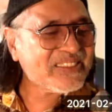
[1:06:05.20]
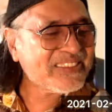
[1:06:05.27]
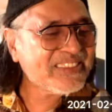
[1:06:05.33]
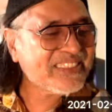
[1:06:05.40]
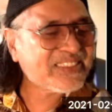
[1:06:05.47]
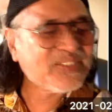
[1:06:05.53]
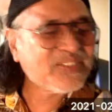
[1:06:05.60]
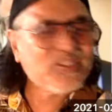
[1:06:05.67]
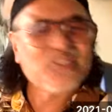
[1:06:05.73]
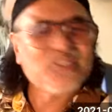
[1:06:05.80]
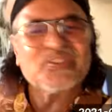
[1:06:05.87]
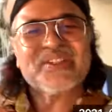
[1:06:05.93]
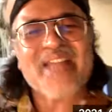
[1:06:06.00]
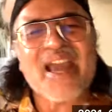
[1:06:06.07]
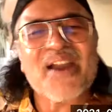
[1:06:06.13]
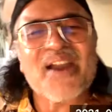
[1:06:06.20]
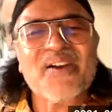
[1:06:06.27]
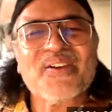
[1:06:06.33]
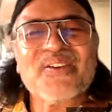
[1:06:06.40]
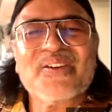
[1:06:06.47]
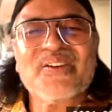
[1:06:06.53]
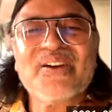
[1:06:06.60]
that's good for
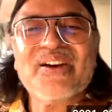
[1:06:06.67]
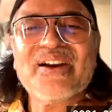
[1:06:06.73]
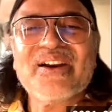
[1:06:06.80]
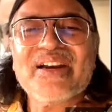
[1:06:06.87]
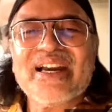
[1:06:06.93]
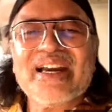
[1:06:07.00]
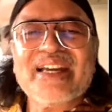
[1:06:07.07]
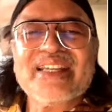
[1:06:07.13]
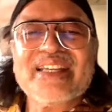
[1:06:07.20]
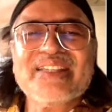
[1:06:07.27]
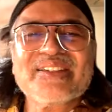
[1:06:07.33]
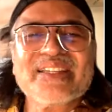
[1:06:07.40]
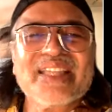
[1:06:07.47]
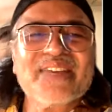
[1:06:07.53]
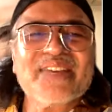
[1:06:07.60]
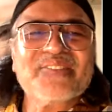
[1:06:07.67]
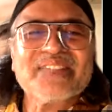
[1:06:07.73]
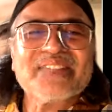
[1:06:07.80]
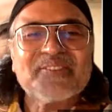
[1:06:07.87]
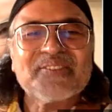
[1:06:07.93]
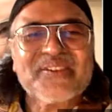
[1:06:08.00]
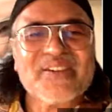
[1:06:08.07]
now. You can have
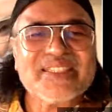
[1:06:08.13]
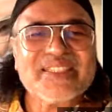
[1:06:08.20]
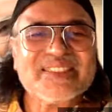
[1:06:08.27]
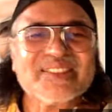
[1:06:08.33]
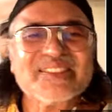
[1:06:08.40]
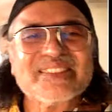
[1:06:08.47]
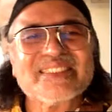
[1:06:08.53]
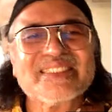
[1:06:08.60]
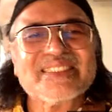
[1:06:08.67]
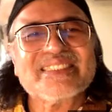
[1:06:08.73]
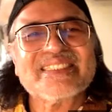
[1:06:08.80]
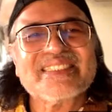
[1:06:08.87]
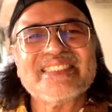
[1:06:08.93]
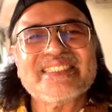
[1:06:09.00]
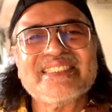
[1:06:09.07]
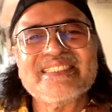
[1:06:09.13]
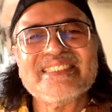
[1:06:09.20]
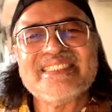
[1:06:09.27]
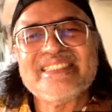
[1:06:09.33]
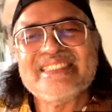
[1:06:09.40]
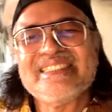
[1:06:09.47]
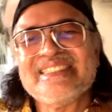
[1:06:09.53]
some questions.
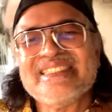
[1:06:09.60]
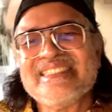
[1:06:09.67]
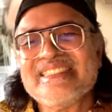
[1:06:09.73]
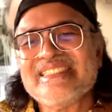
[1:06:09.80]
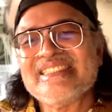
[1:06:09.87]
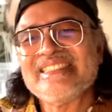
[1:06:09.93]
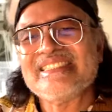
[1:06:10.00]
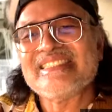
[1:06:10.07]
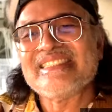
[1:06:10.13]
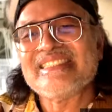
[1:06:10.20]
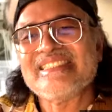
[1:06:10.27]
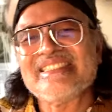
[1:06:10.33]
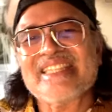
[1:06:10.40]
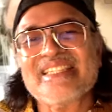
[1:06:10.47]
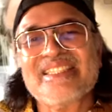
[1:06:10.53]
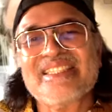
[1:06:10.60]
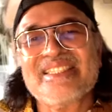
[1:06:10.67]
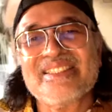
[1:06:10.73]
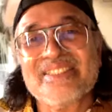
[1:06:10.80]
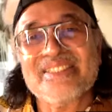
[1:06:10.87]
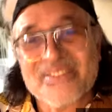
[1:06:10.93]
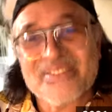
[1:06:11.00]
You said
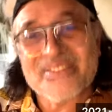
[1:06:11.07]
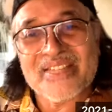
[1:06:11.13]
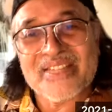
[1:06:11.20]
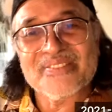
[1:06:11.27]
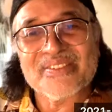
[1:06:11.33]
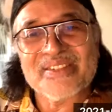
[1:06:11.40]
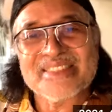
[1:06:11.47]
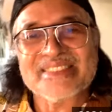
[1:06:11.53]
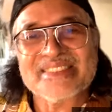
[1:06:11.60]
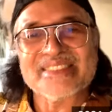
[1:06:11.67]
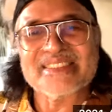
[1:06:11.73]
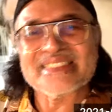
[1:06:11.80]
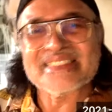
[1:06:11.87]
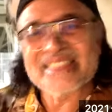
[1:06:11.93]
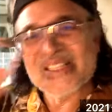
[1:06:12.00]
you will have questions.